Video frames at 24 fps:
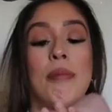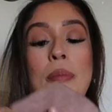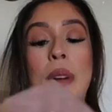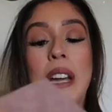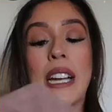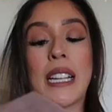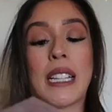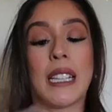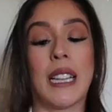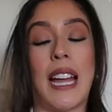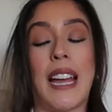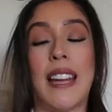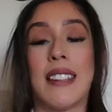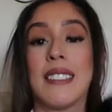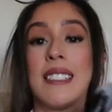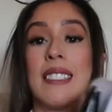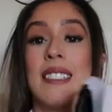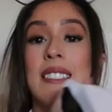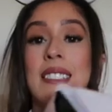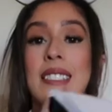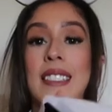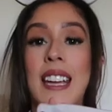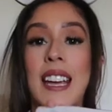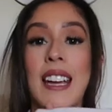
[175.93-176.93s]
my
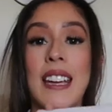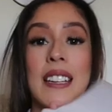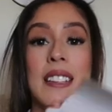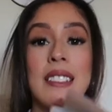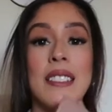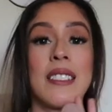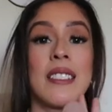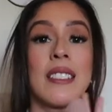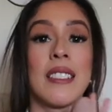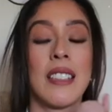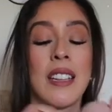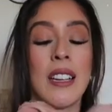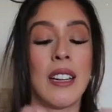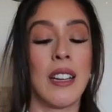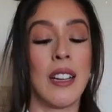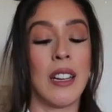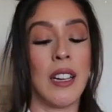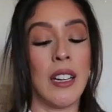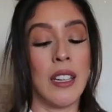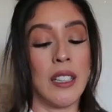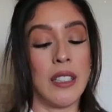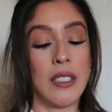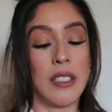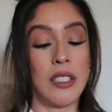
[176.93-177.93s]
glasses case.
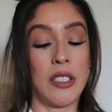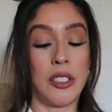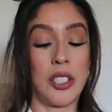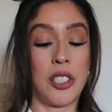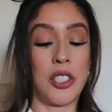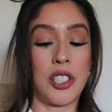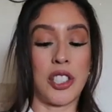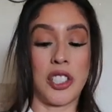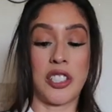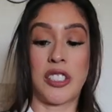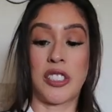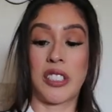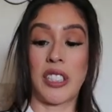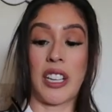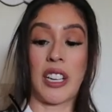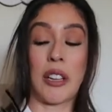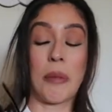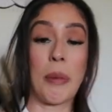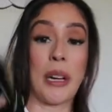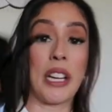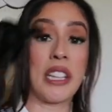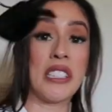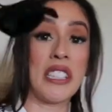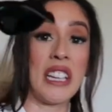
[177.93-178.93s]
These are just
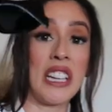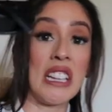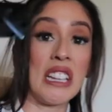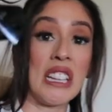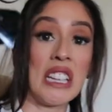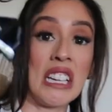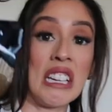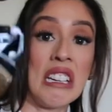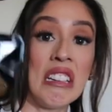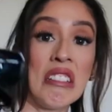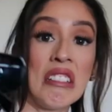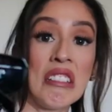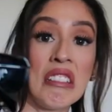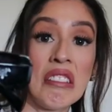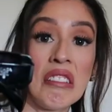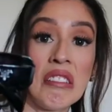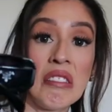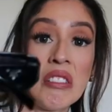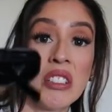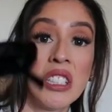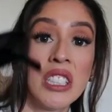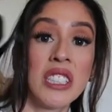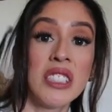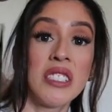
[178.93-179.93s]
like my daily
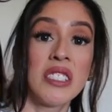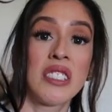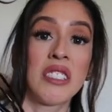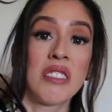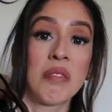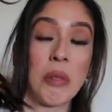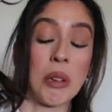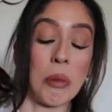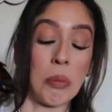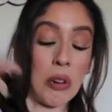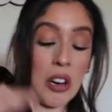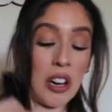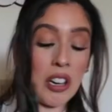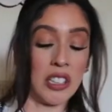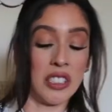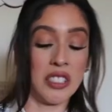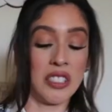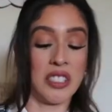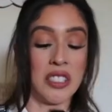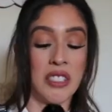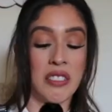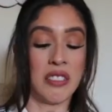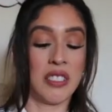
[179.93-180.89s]
ones, my Prada's.